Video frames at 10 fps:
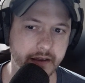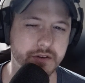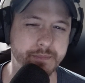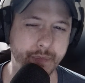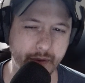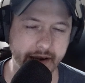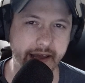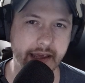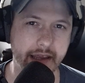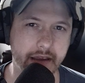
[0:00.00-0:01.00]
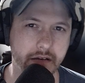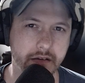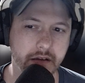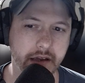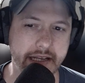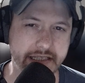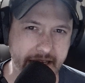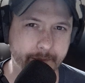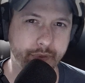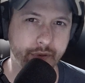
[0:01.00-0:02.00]
it was pretty it
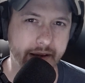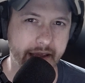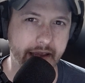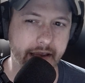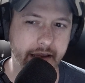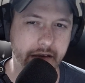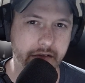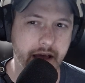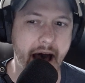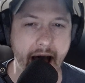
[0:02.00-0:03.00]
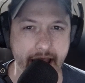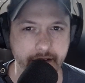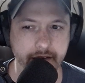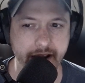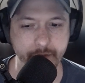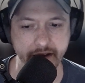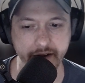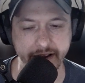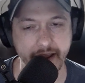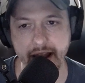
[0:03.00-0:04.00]
seemed pretty odd. Anyway,
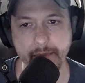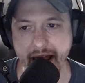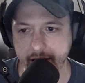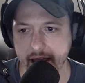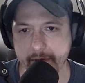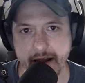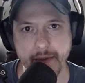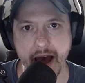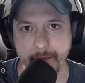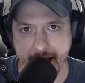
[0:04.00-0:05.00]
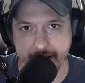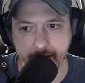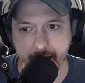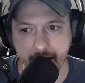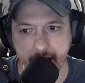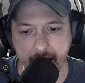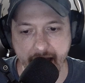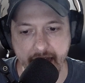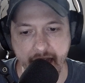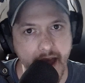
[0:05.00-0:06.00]
like and I'm not I mean I'm I'm not a
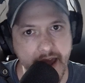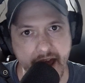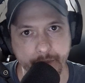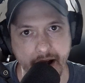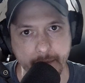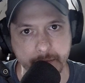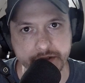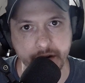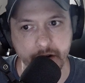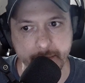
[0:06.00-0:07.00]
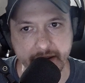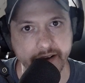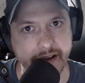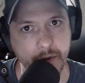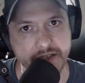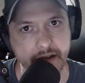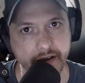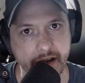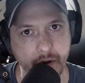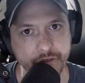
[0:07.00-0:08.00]
I I had problems, you know what I mean? Like I wasn't
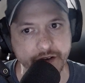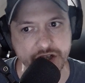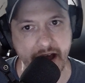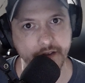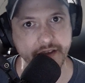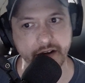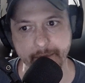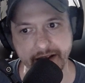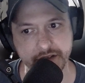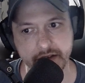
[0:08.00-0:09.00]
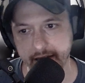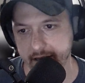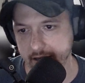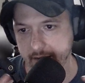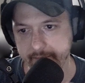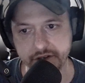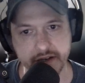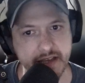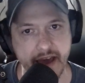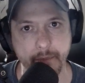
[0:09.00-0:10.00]
like a perfect child either. I'm not not
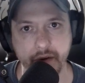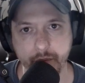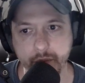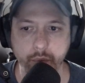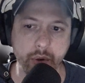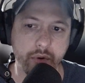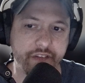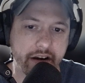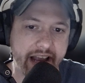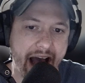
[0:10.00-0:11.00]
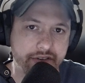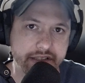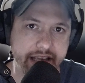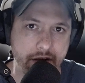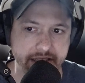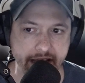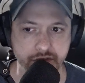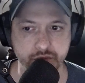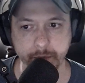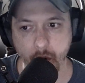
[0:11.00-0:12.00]
trying to say that, but we, we were very obviously
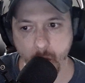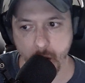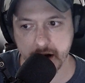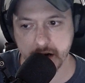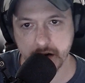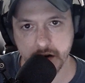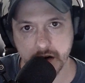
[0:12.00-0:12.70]
outsiders. We were poor,